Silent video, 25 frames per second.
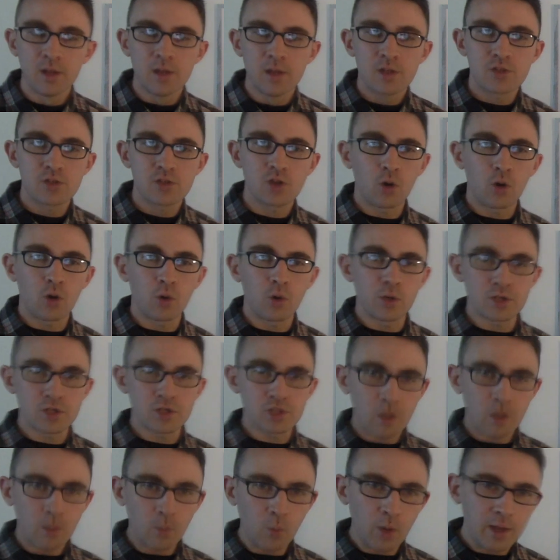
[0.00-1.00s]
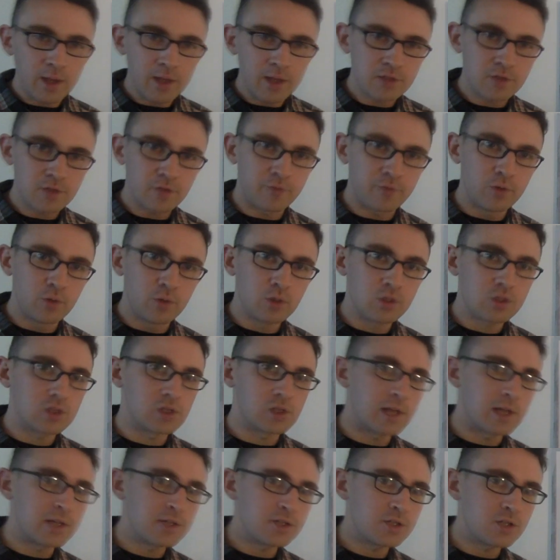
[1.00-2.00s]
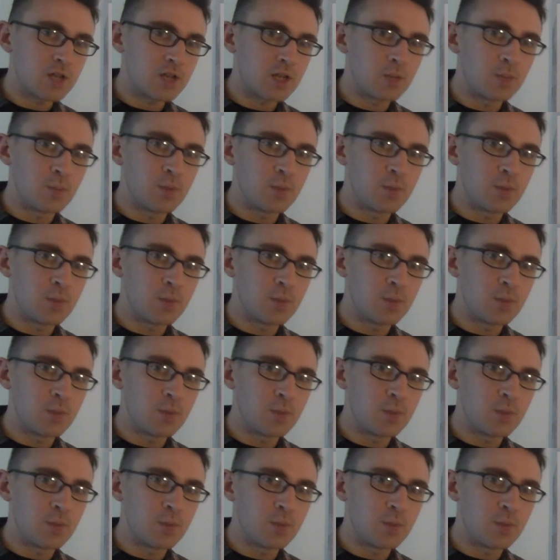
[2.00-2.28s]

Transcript: So in some ways, it feels less like